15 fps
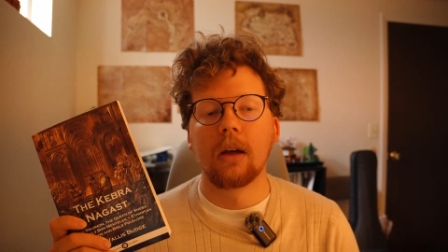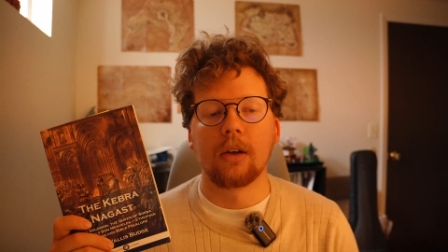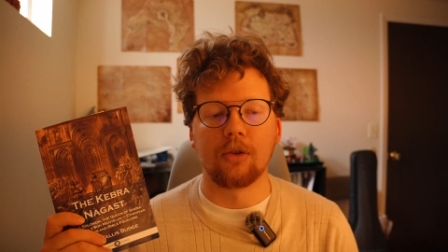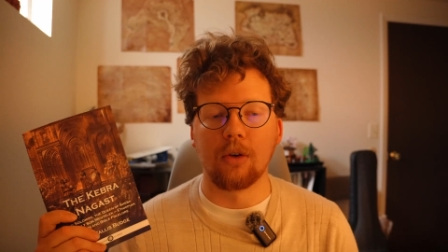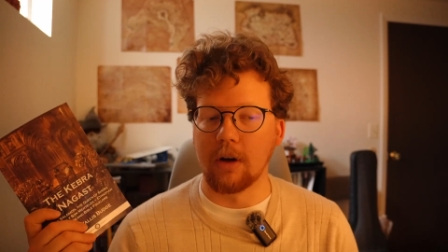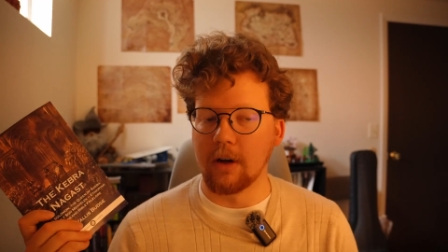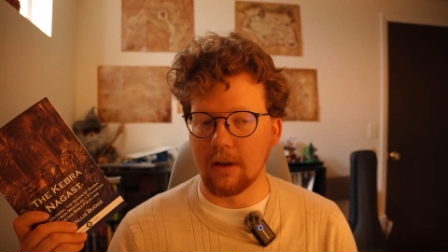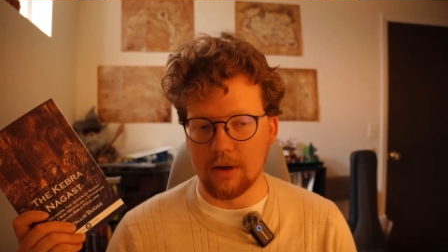
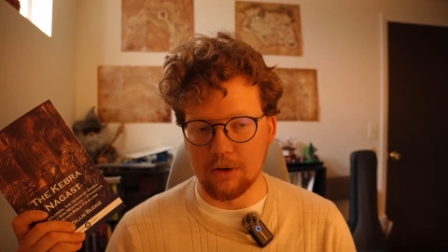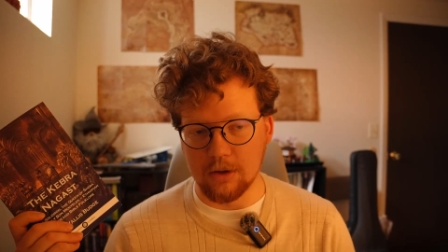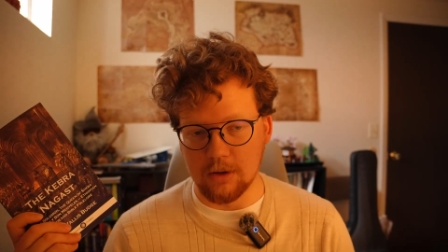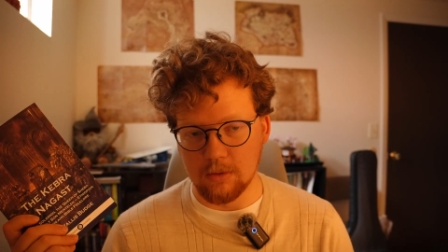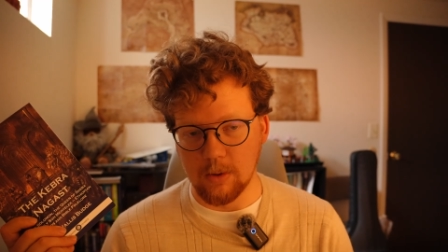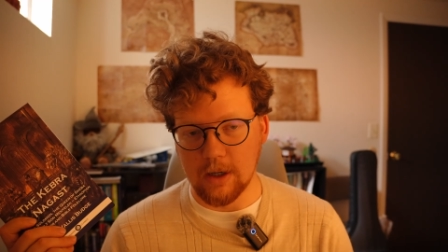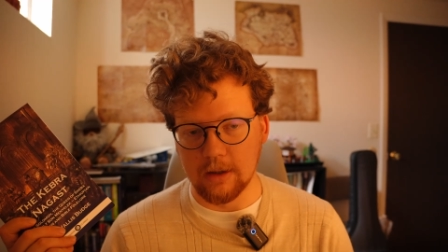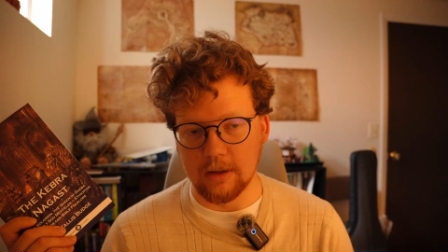Translation
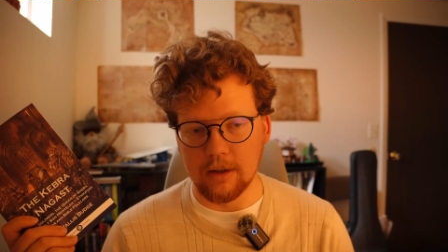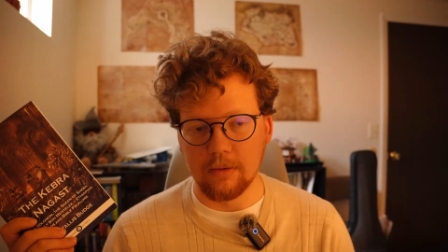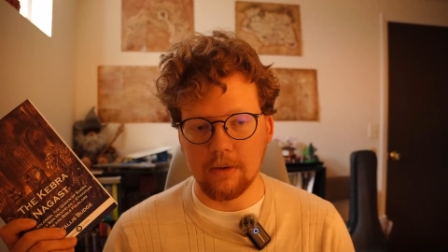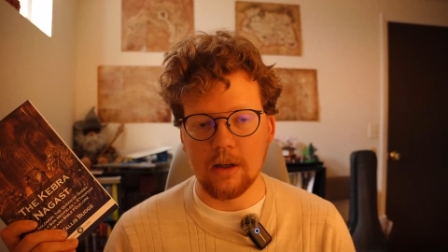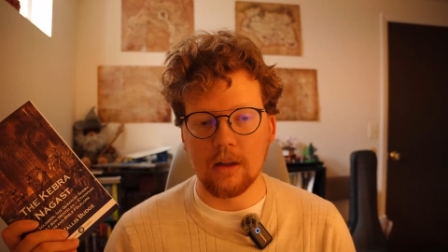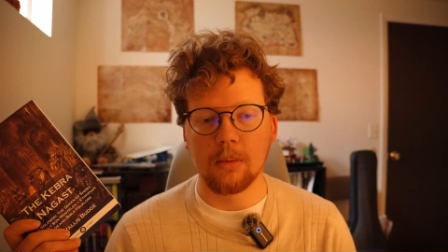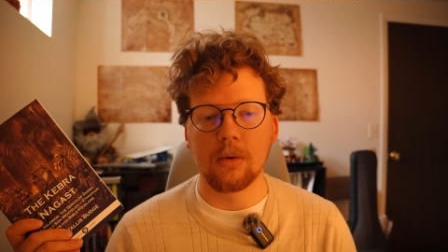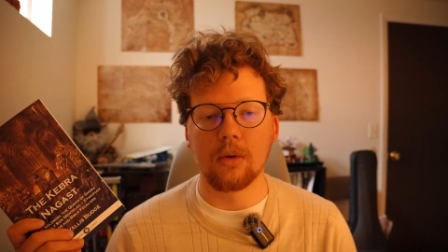is widely
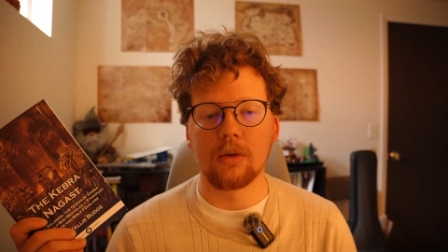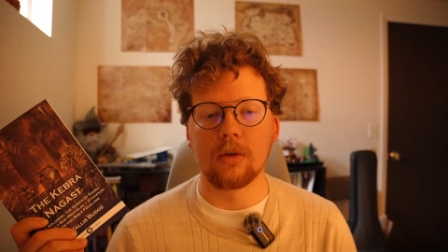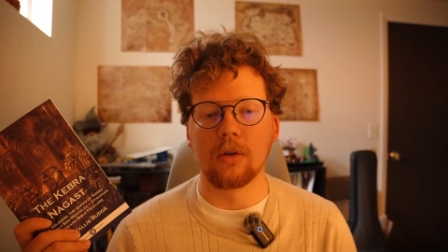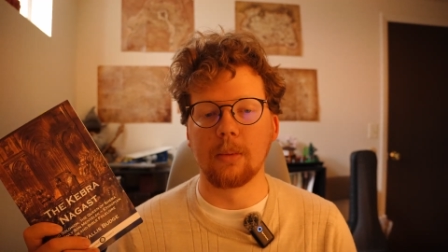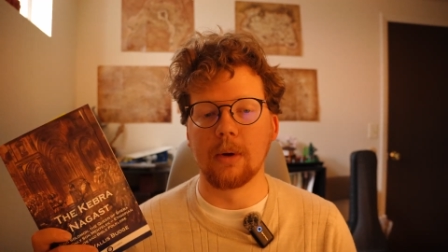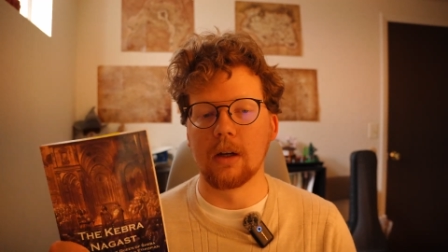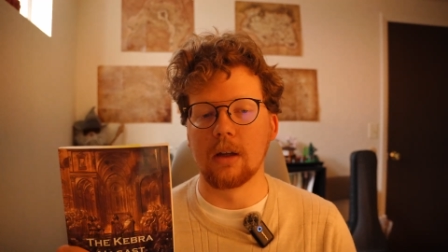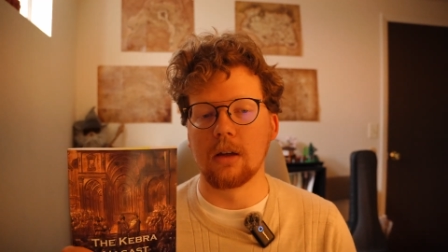available, so
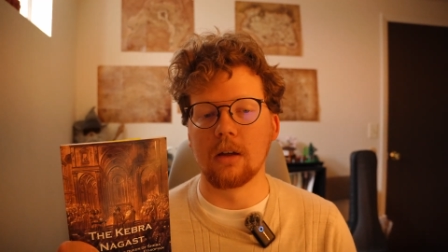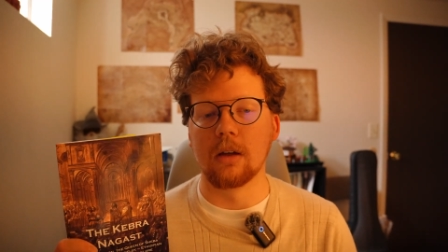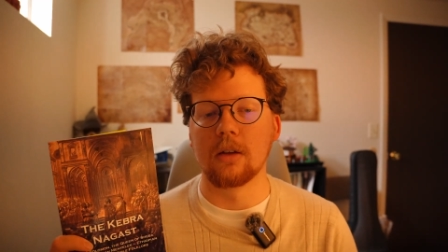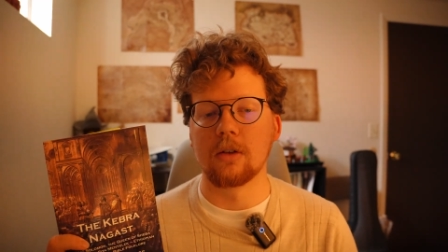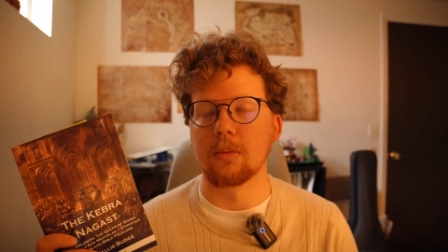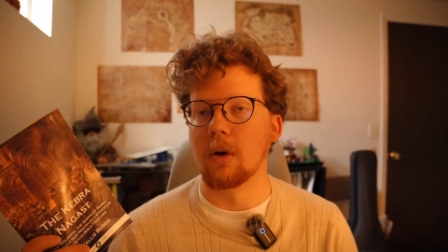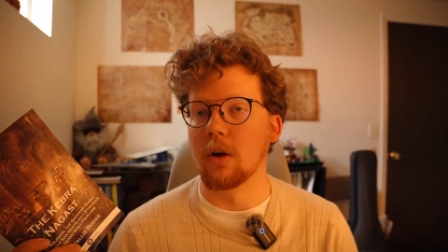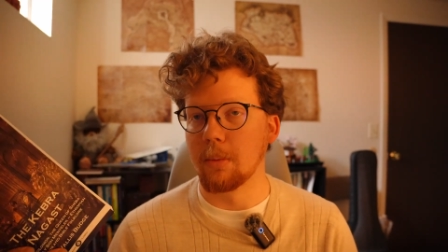many
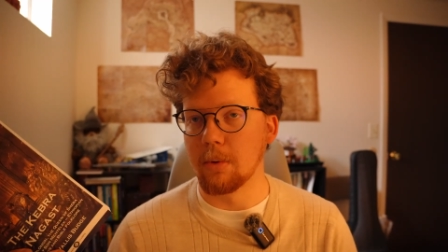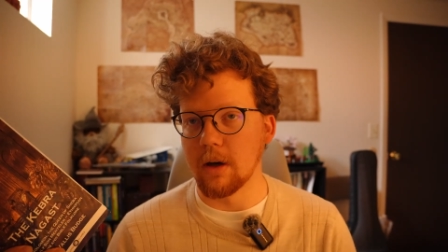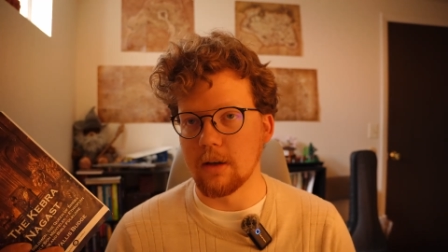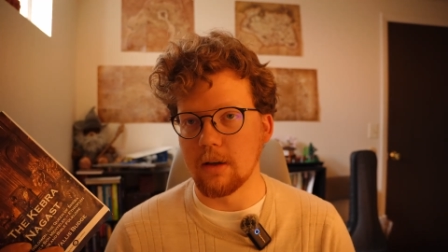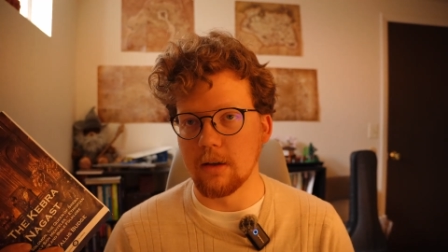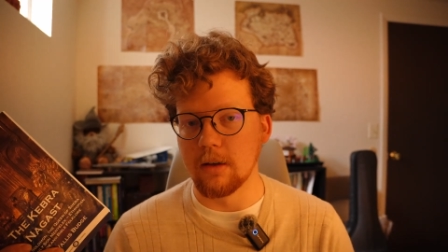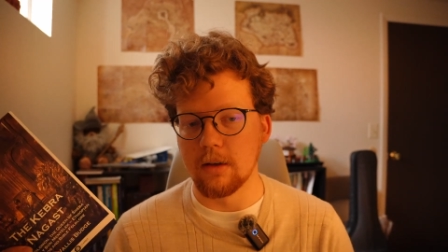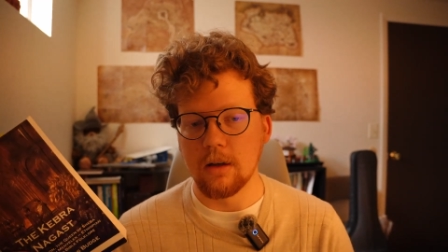small
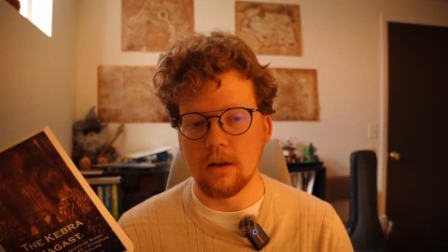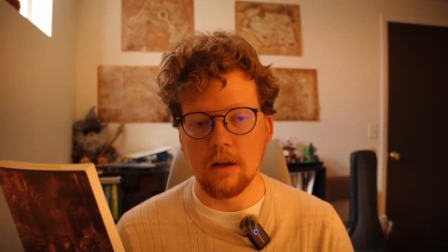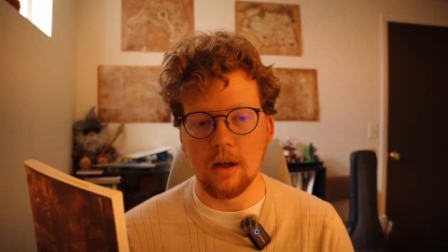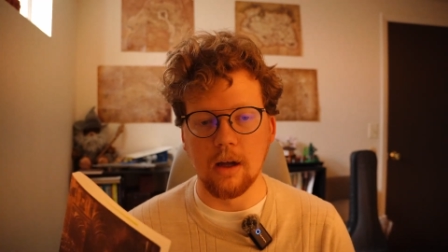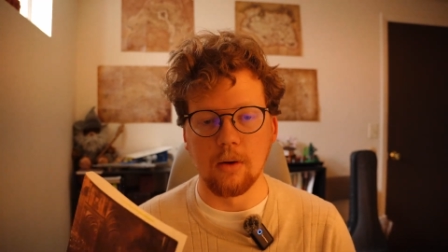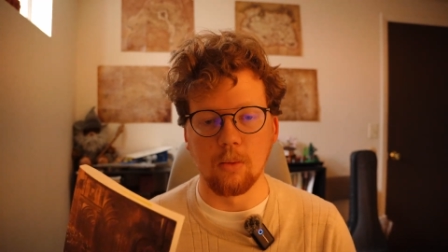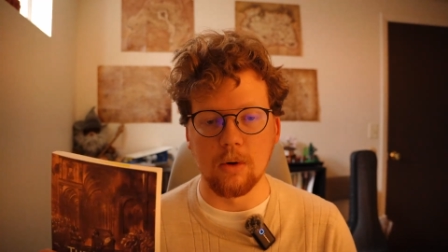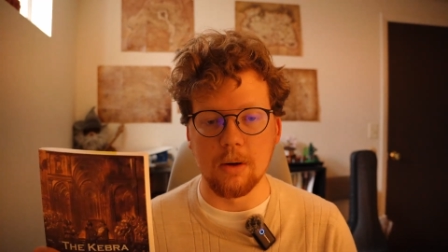presses
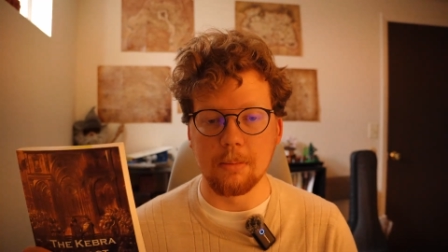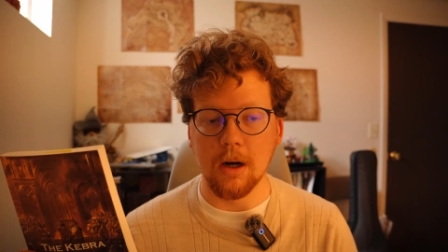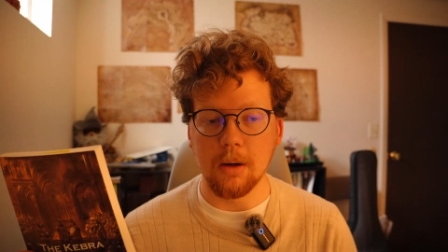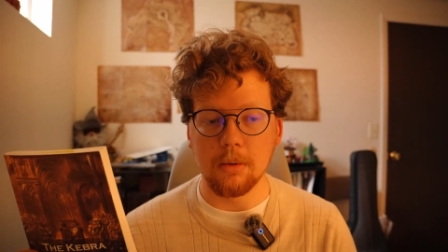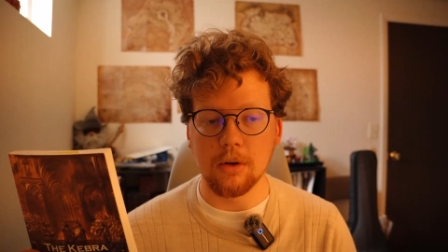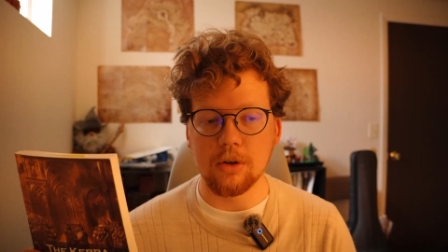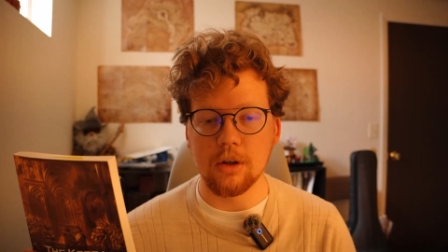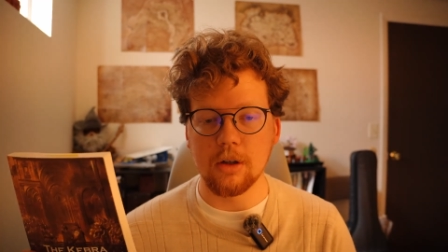
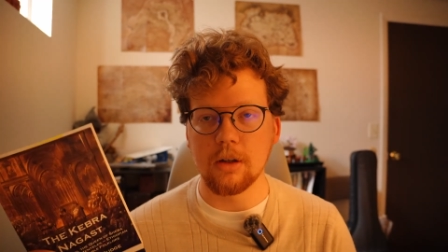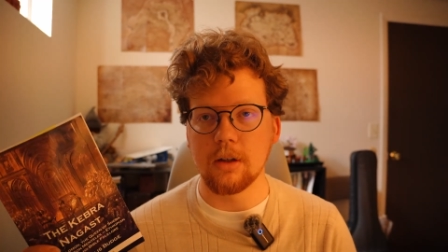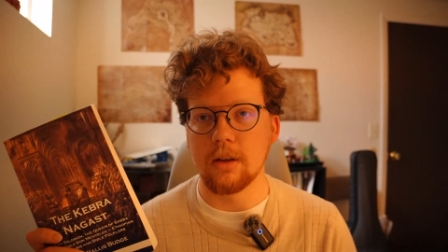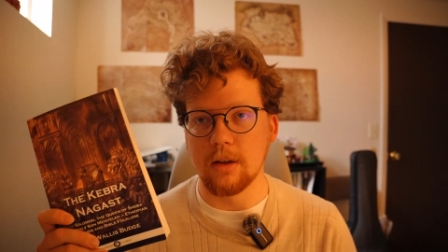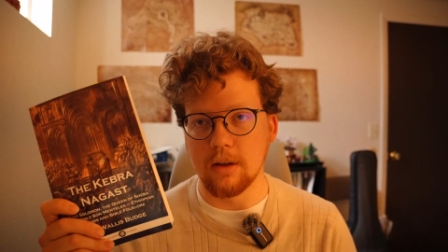republish it.